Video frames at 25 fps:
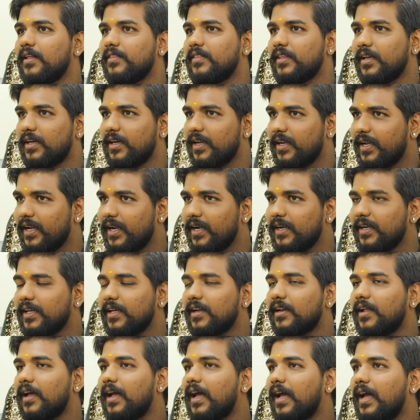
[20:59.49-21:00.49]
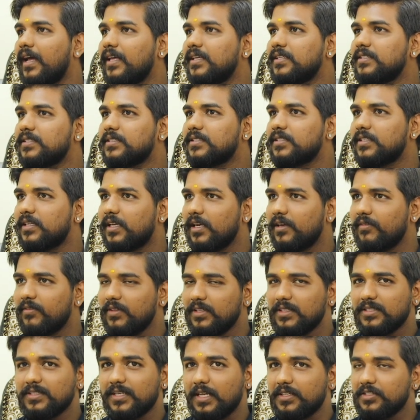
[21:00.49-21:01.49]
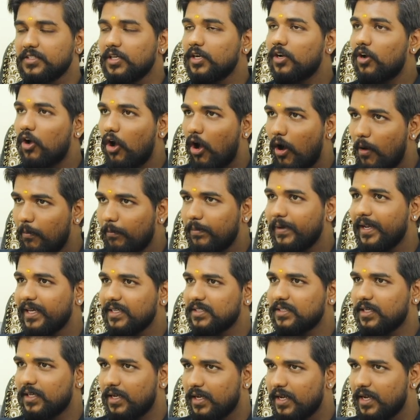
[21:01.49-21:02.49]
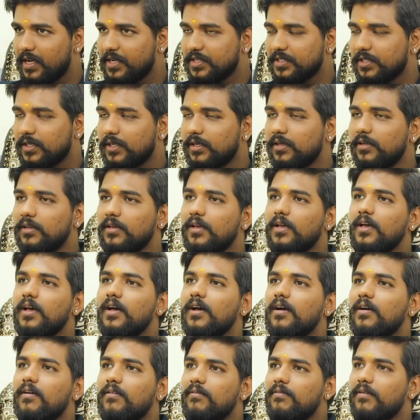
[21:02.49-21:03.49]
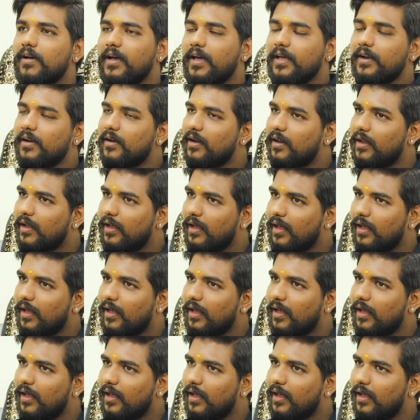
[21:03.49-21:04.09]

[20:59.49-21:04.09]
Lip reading: The creator has given such a complex creation where